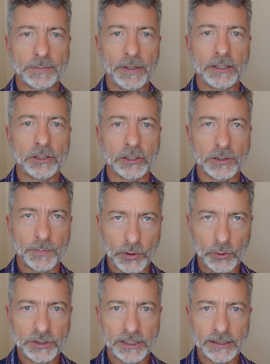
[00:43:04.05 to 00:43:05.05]
been
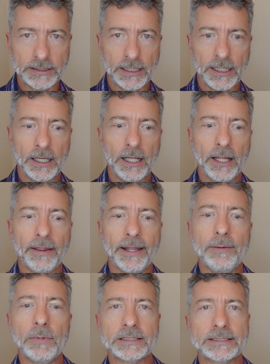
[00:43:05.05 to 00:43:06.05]
disputed,
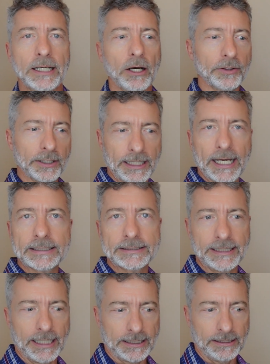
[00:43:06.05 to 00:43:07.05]
they must tell the next
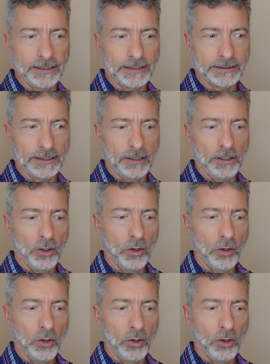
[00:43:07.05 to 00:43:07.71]
debt collector.